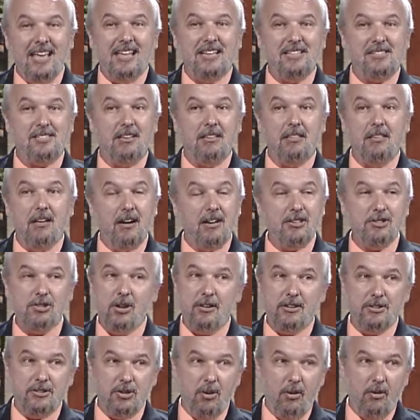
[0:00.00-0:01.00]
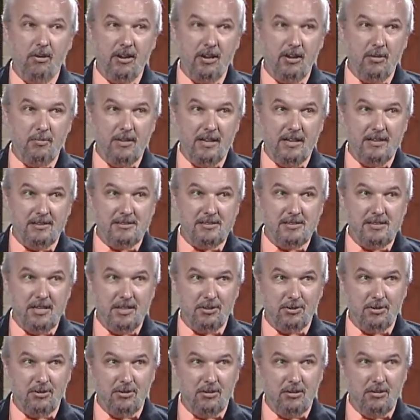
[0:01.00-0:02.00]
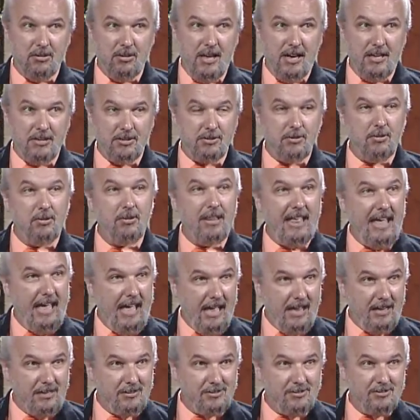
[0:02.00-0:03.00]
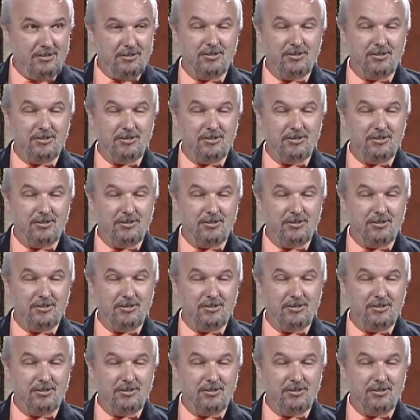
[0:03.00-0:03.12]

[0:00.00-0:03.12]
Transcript: it's, it's a large auditorium that Central High School has.